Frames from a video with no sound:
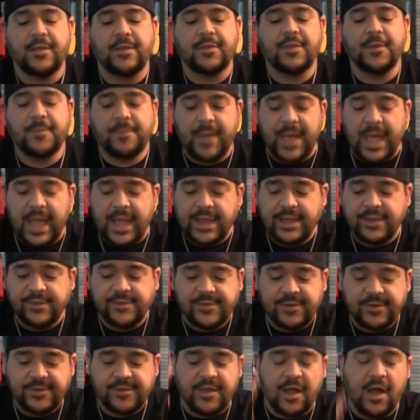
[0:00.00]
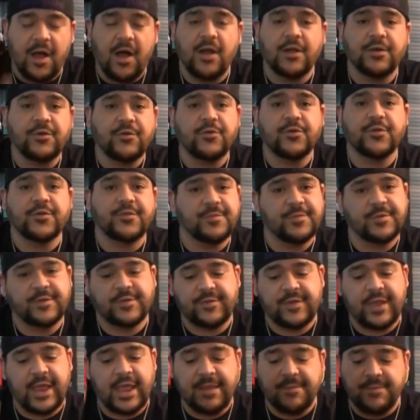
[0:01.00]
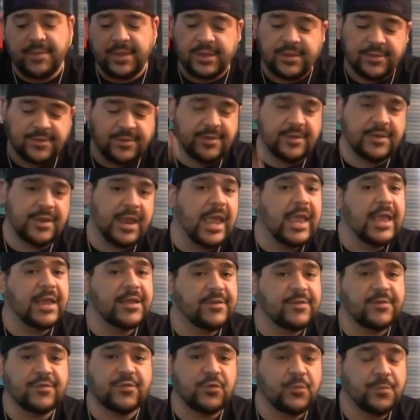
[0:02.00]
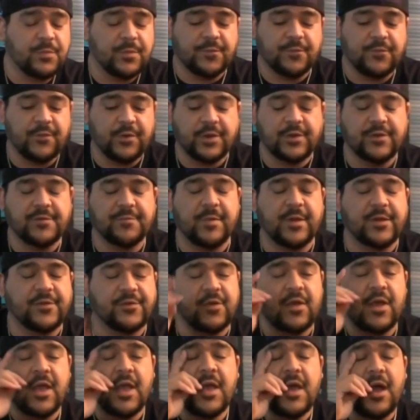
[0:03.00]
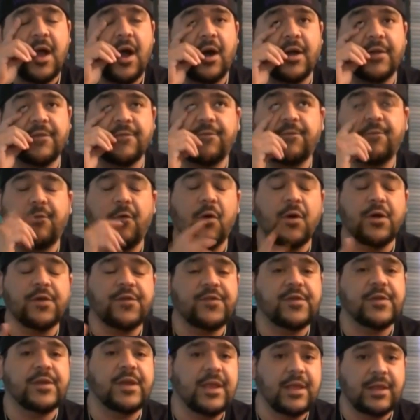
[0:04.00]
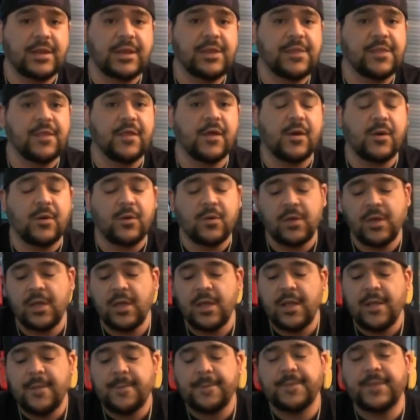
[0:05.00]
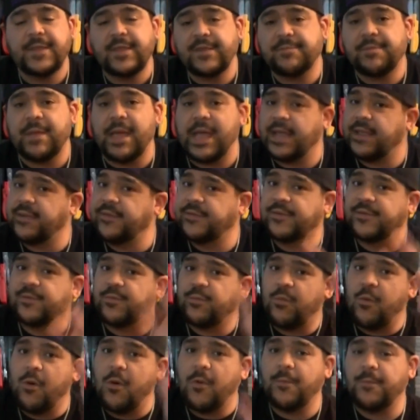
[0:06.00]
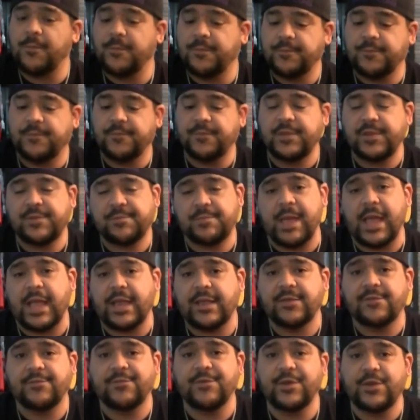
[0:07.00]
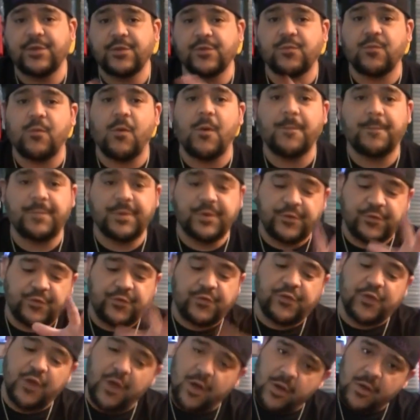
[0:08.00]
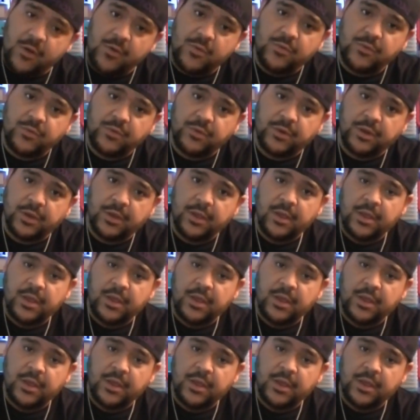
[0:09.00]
the packages on Christmas Day, because today is super freaking special. Unfortunately, though, these packages won't, these package videos won't be shown